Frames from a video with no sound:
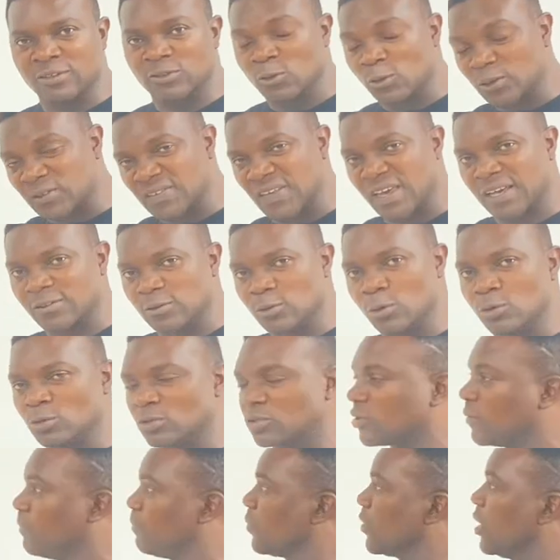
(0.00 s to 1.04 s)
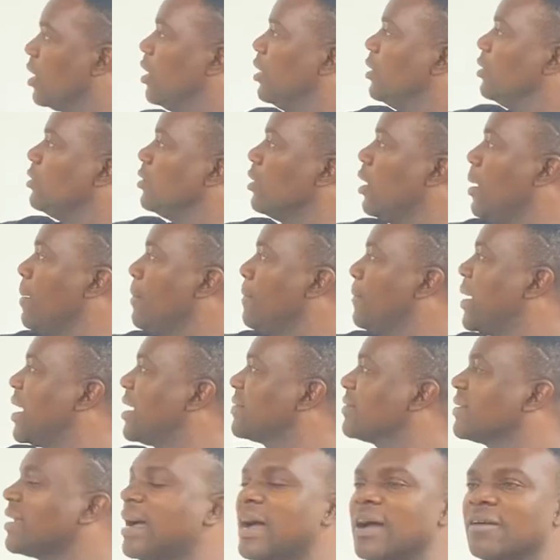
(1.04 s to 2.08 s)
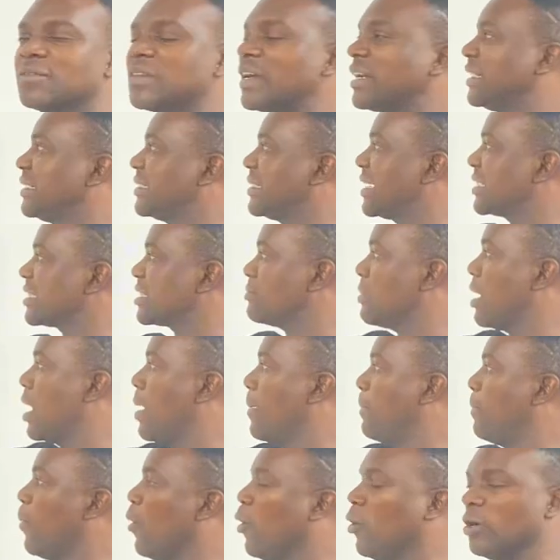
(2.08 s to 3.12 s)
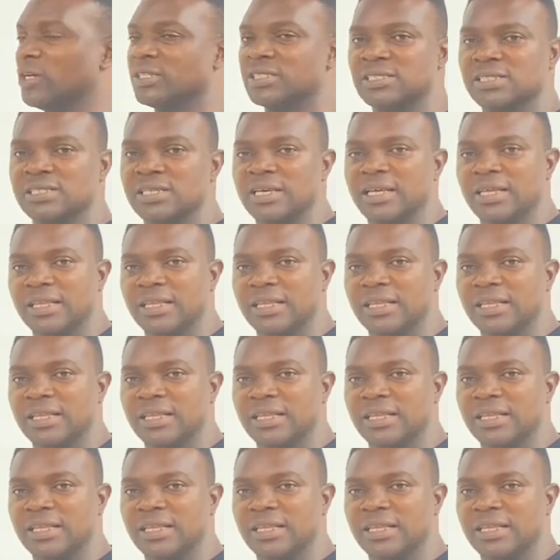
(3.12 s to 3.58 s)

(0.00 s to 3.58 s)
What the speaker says: So, take note. Numbers after the decimal point,